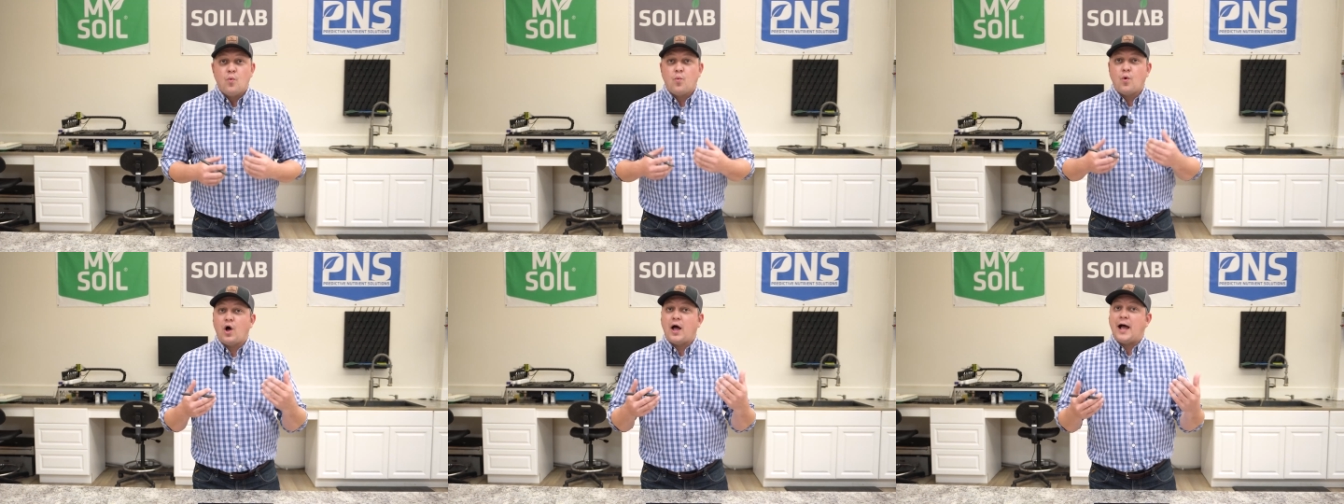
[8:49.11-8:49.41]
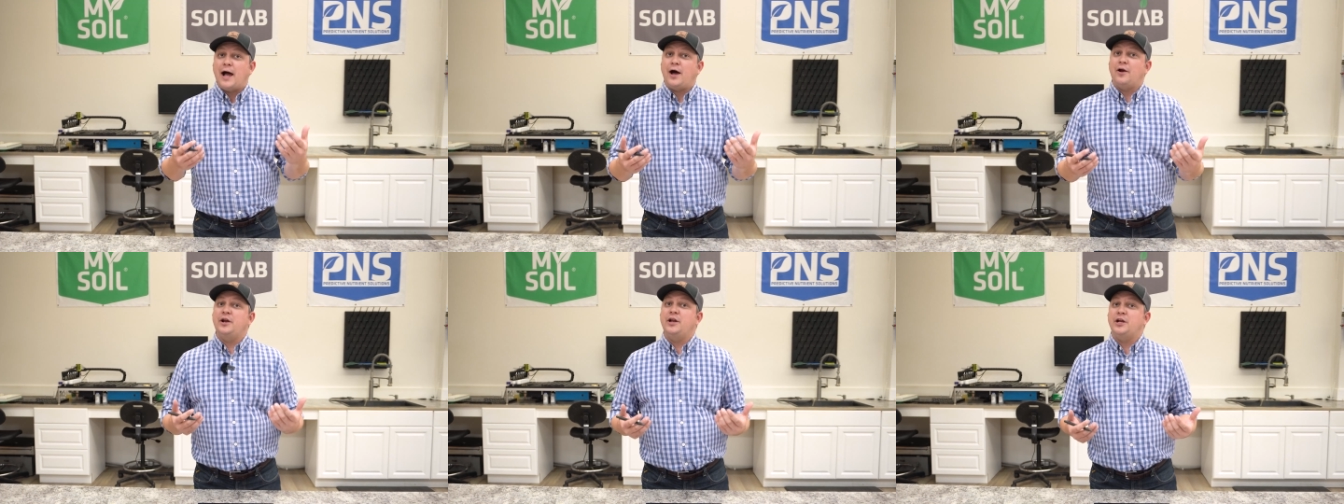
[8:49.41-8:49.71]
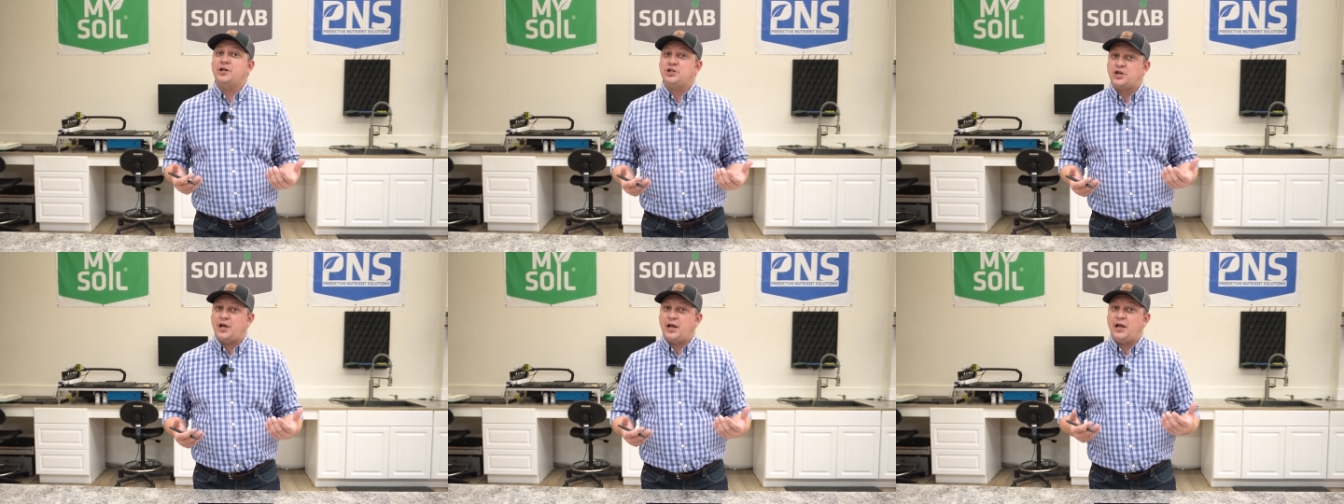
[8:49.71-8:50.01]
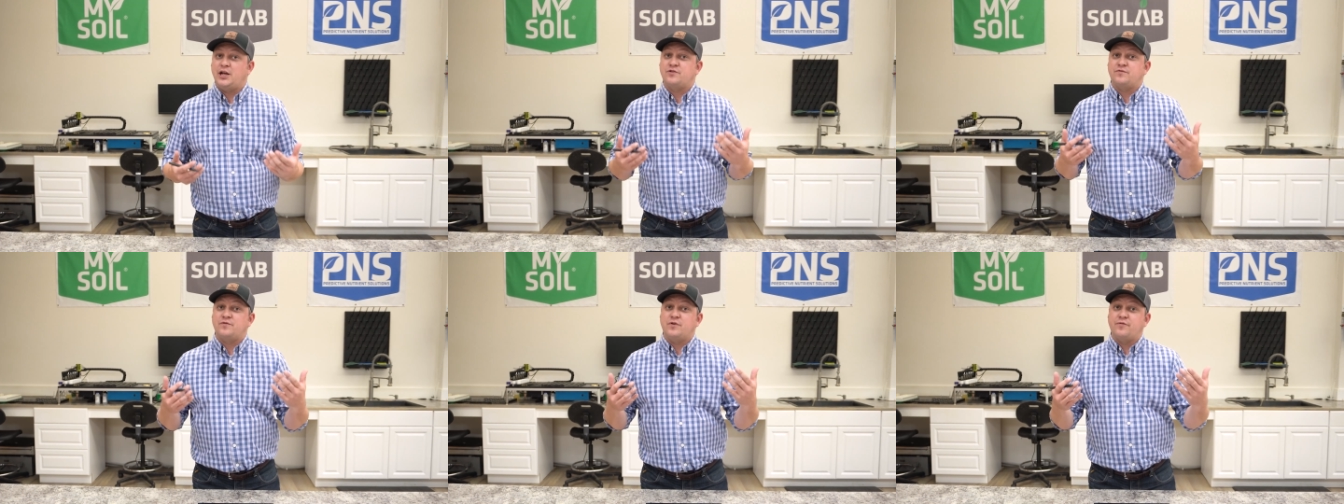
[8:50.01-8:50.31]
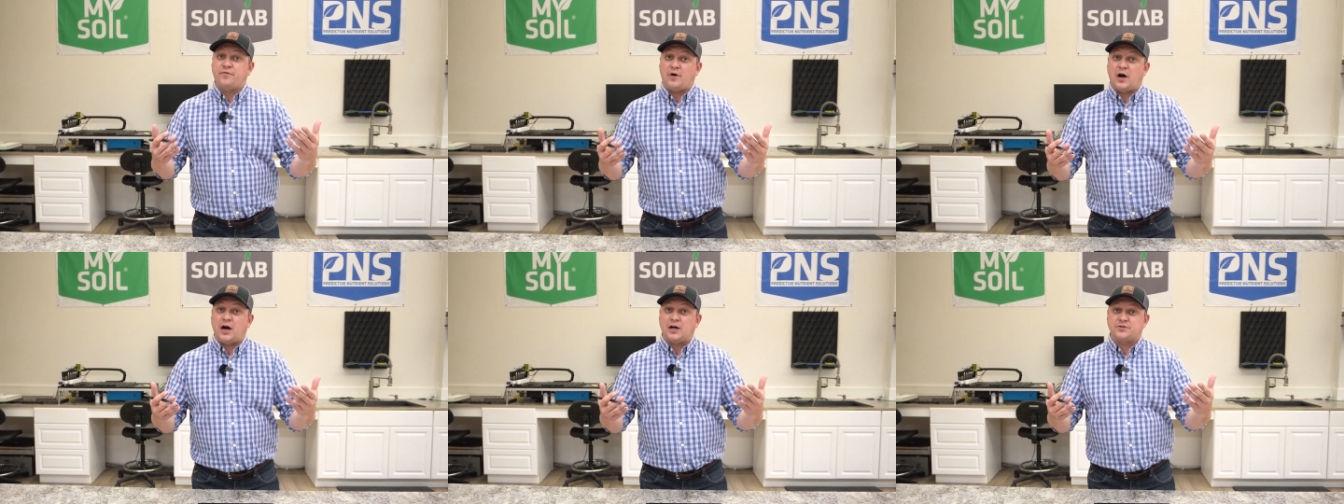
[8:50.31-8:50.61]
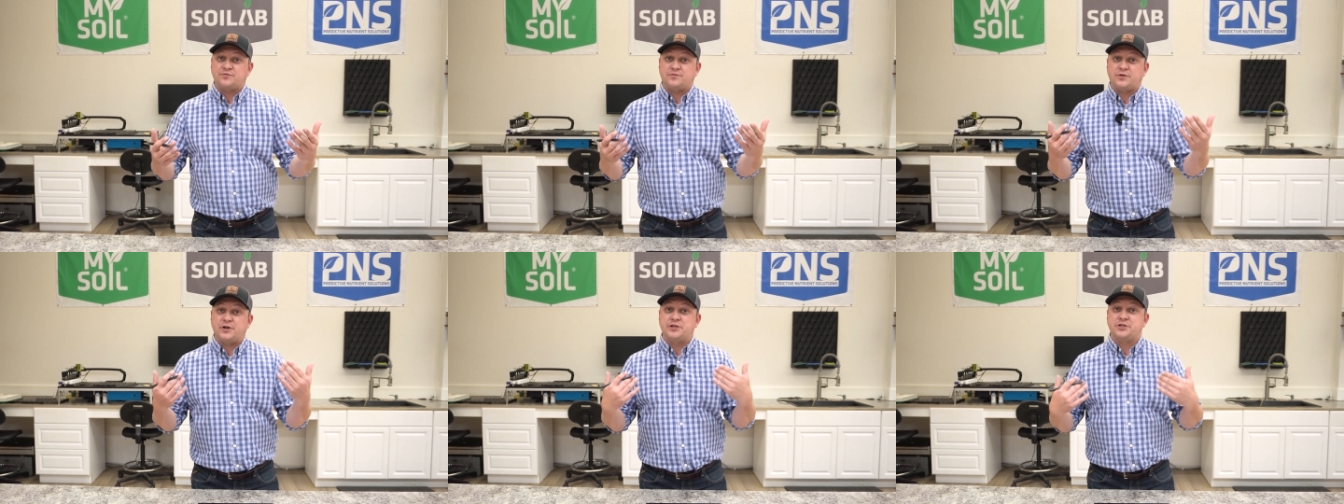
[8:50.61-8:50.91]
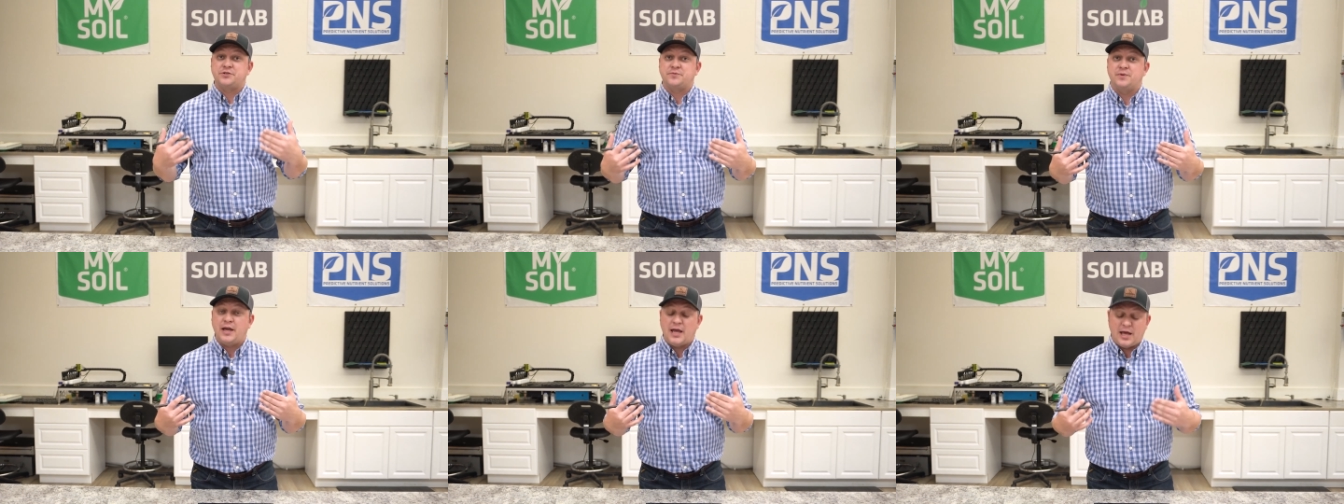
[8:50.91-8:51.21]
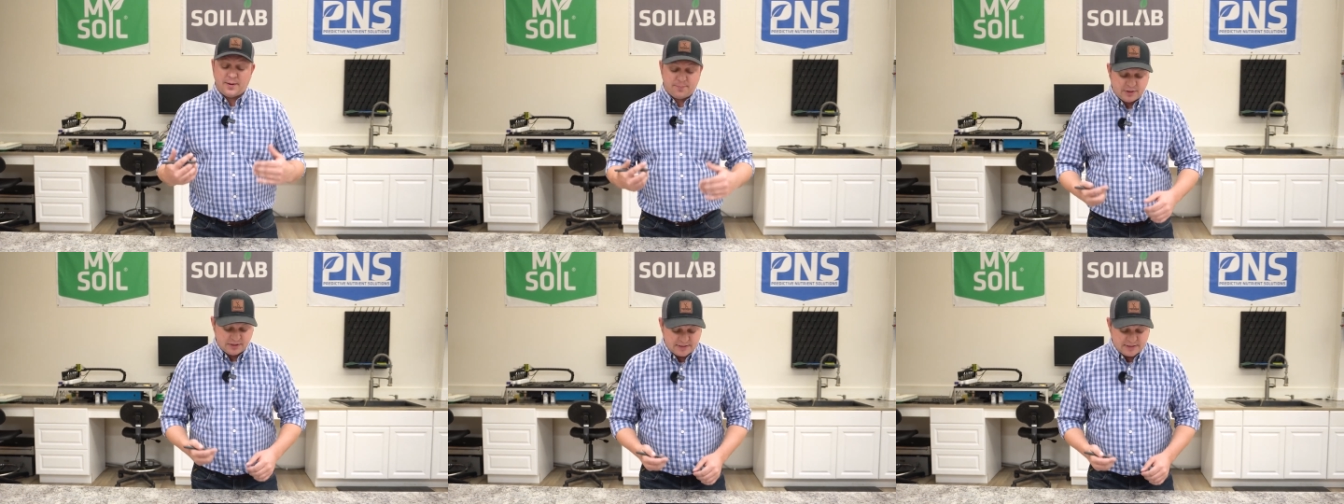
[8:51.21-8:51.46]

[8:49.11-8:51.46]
Well, how did it change for phosphorus and